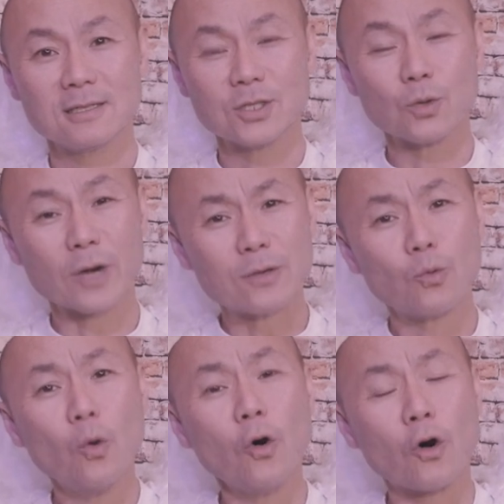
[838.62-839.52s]
You're at
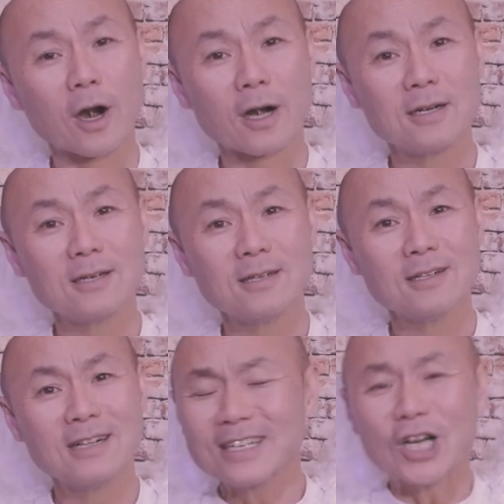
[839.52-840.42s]
war.
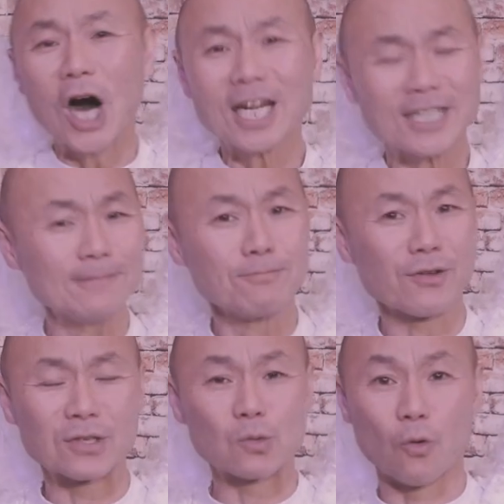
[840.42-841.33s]
God didn't bring
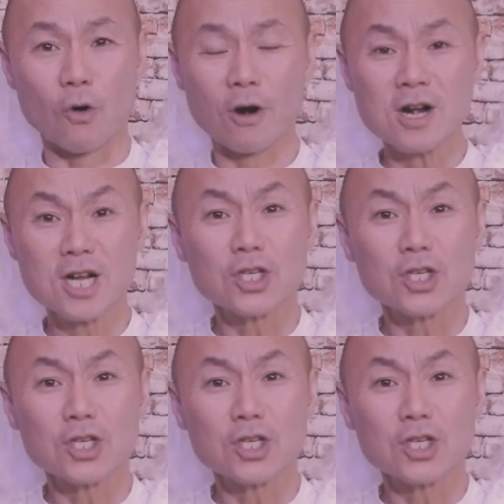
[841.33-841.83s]
this war.